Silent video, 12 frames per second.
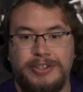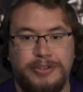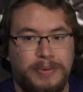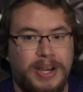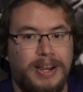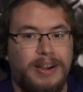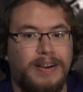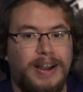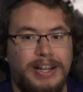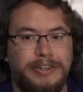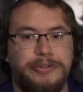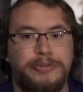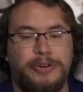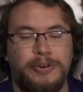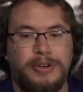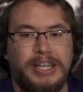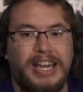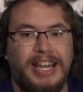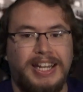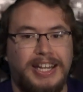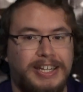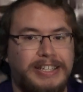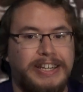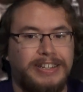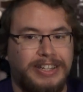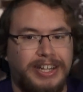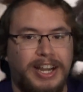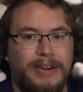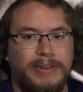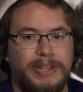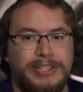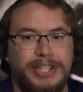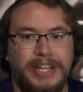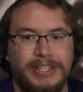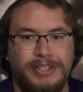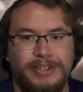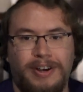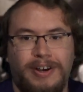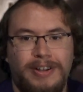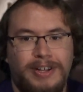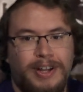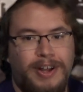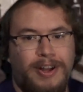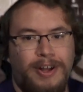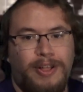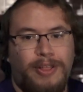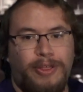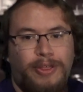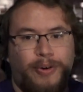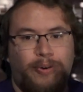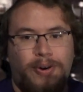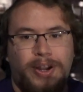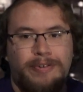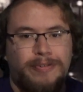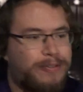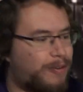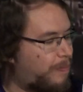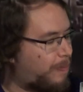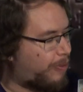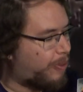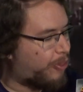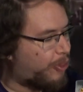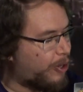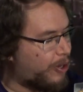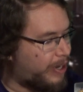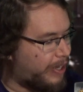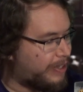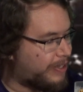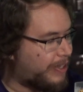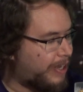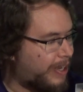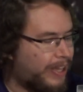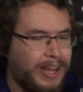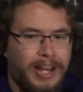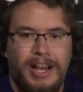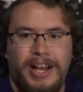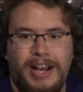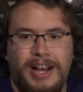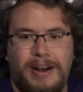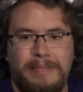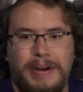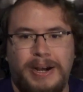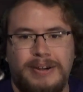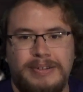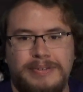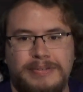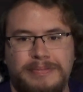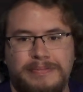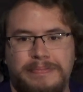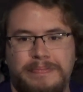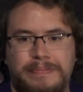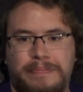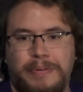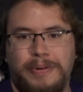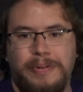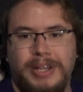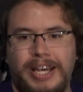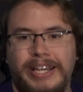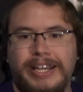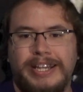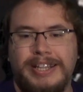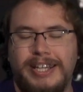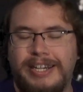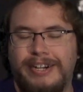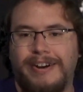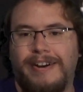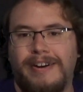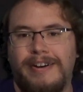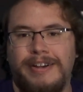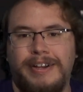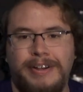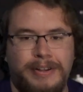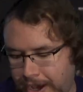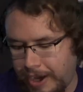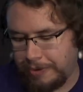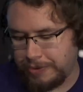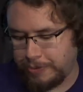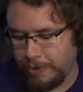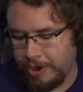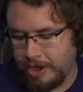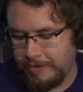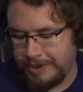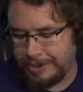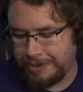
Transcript: swear and do cocaine and kill a guy with a chainsaw. The one from the 30s about bootlegging liquor. I was worried about